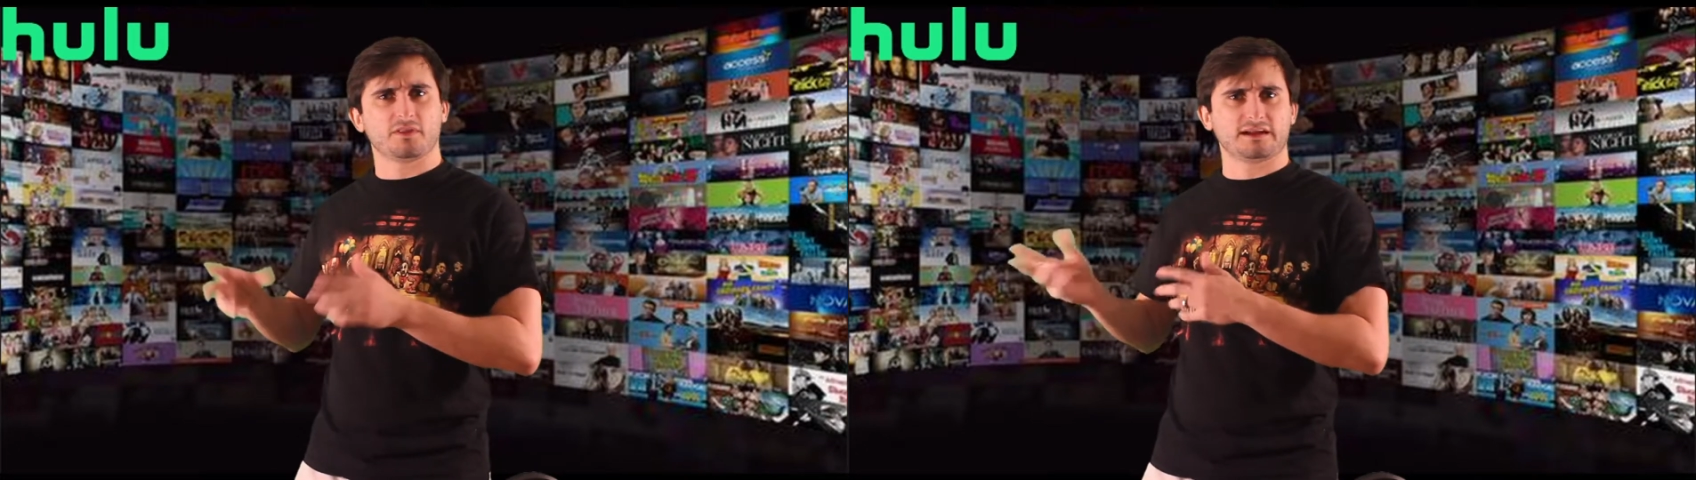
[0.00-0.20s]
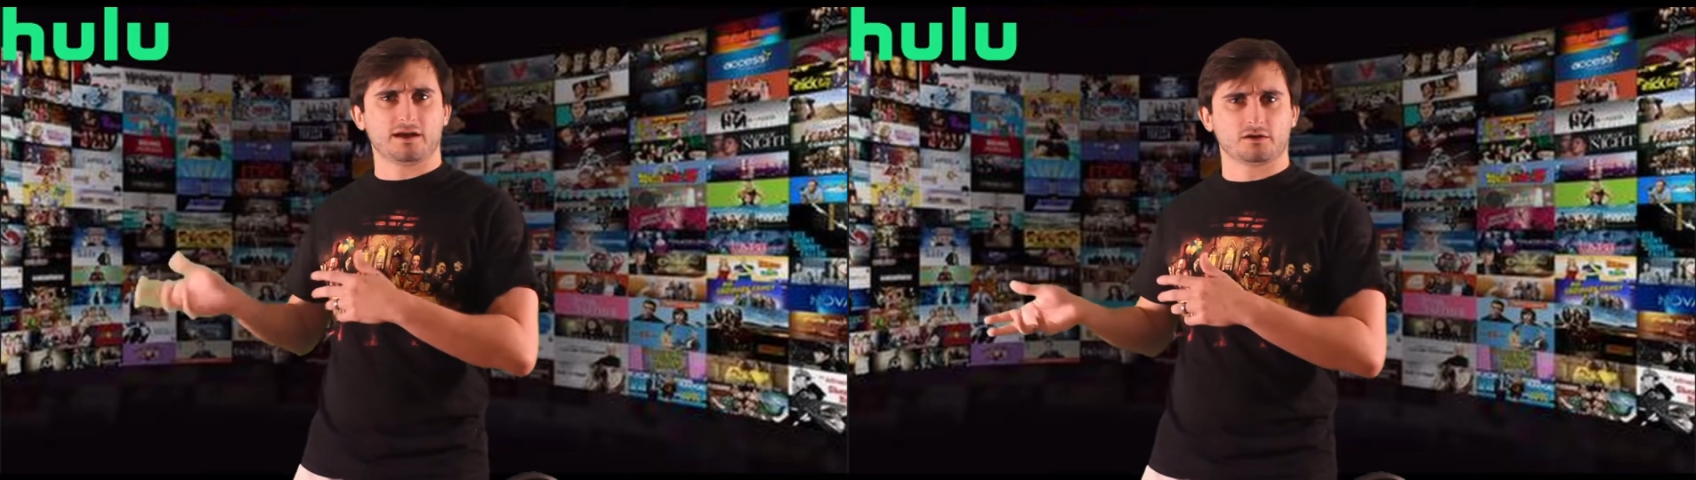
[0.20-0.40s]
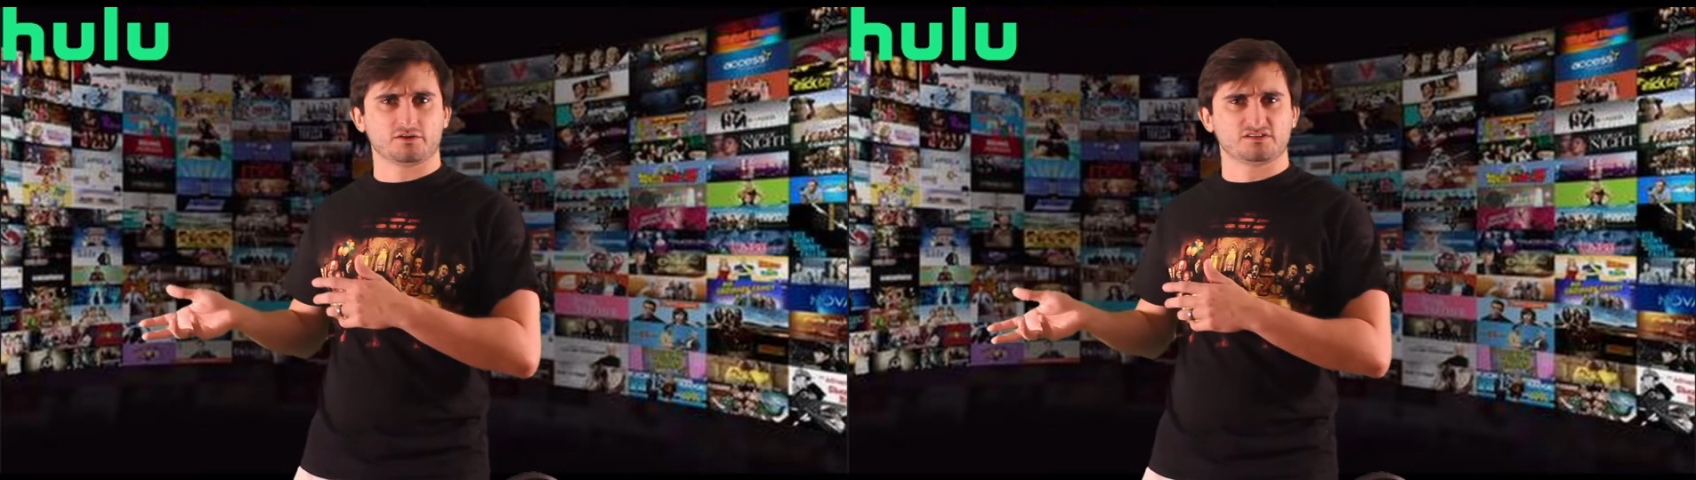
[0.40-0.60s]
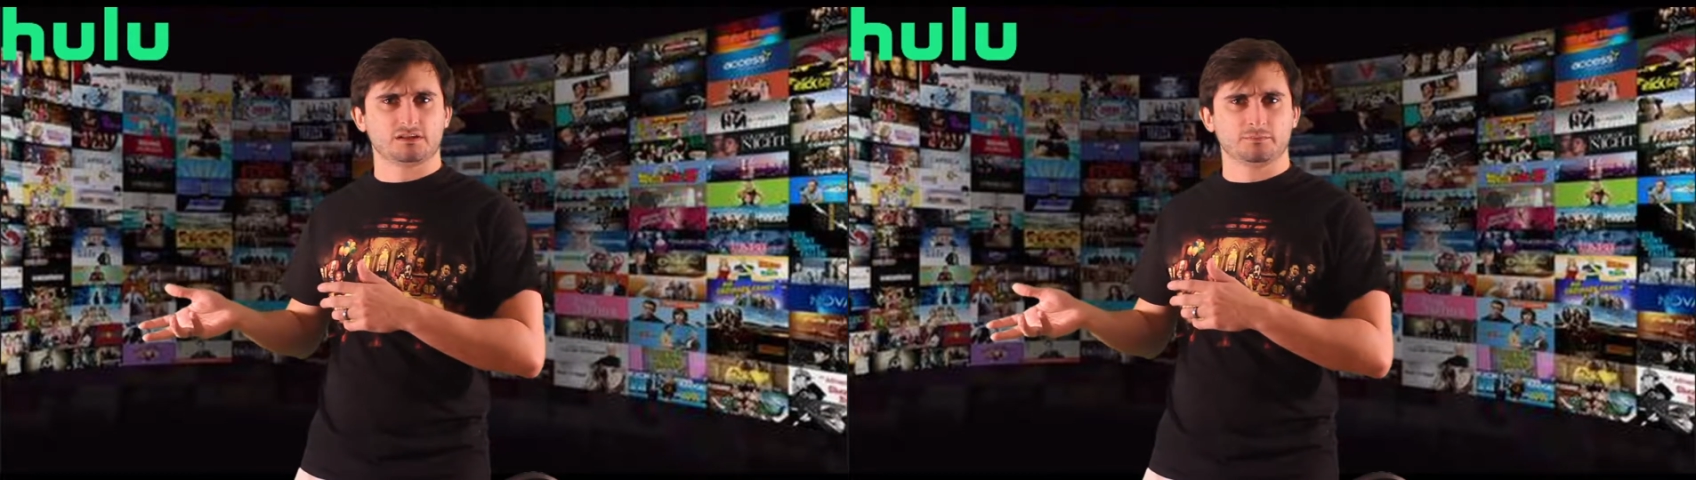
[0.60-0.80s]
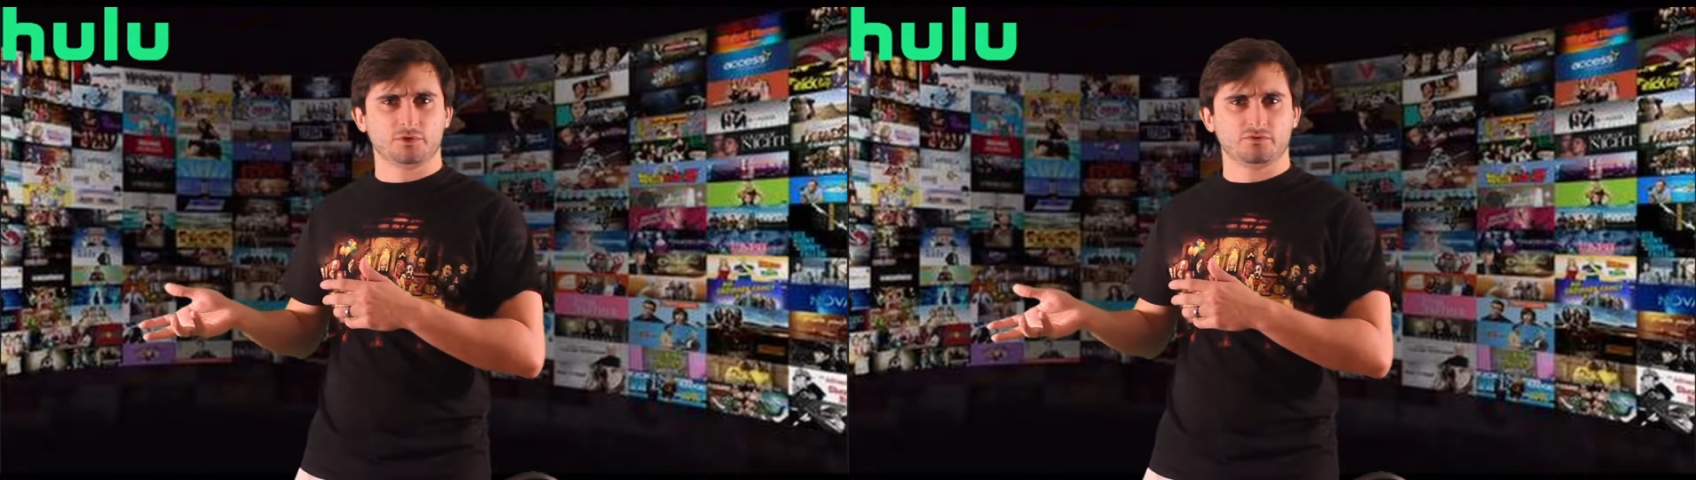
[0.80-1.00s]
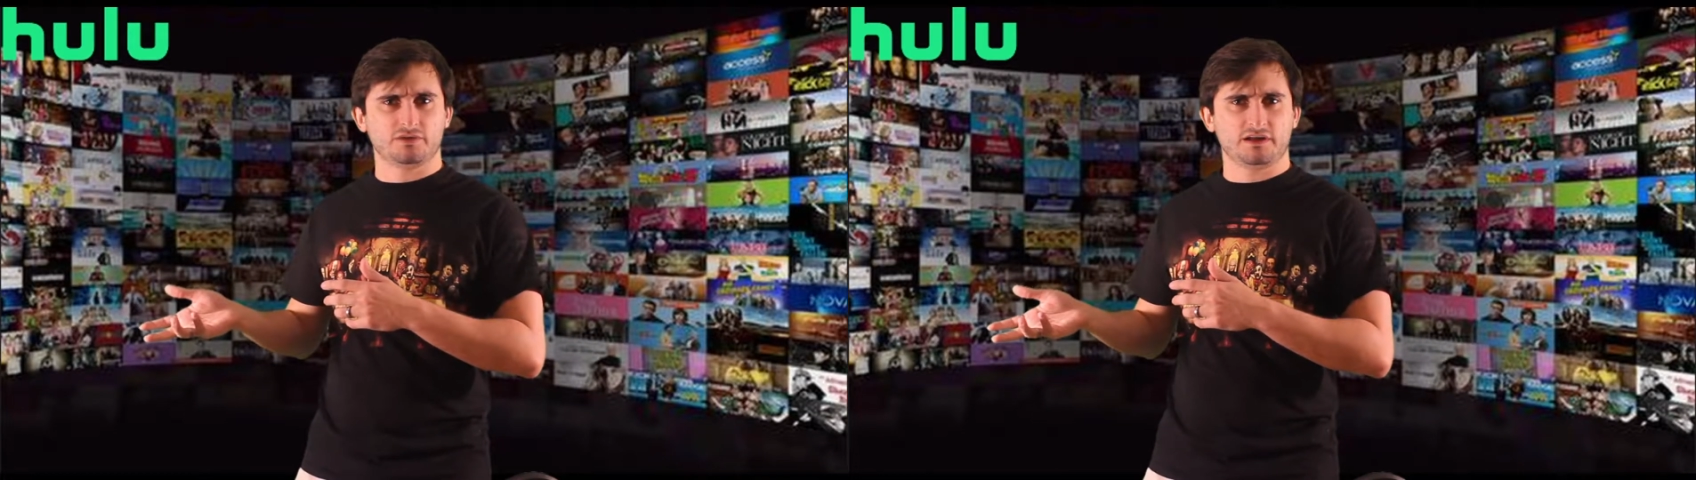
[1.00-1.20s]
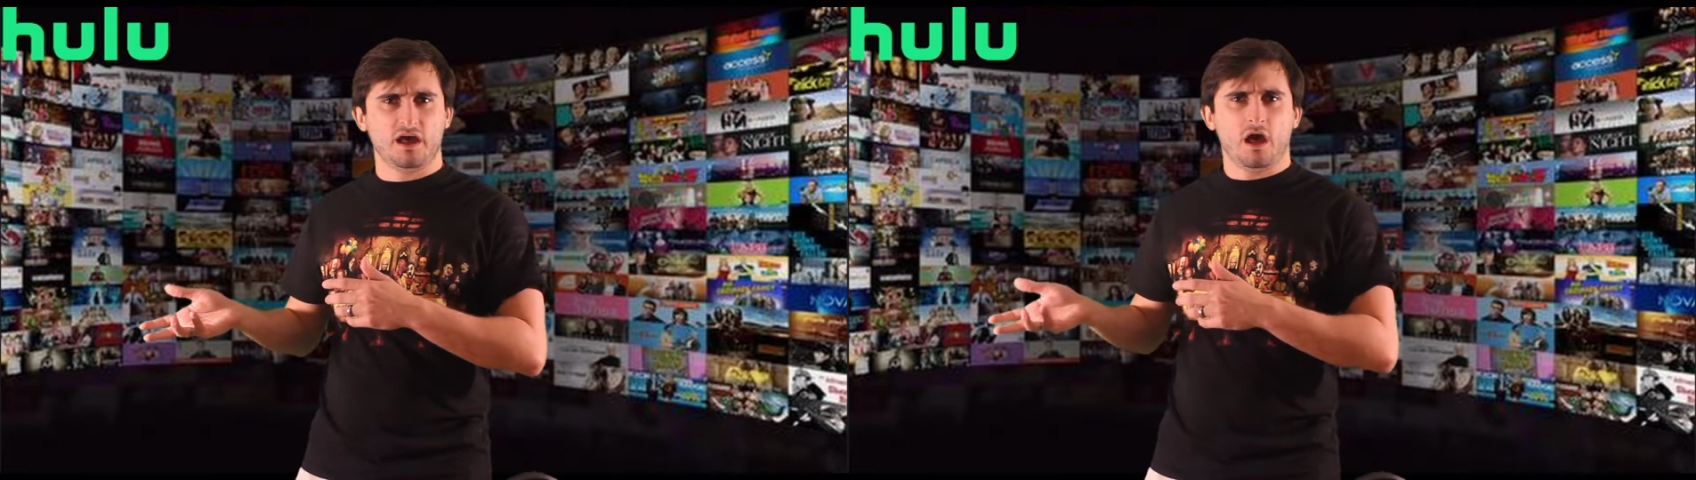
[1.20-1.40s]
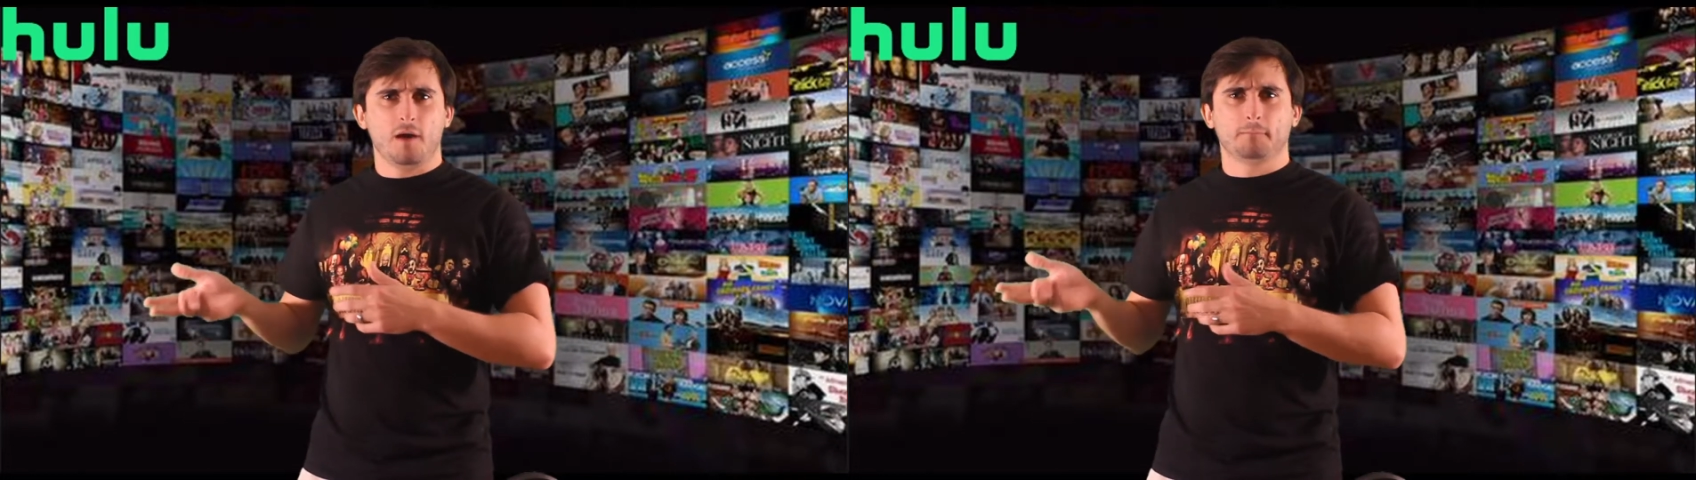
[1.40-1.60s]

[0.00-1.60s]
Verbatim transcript: of the characters in the movie,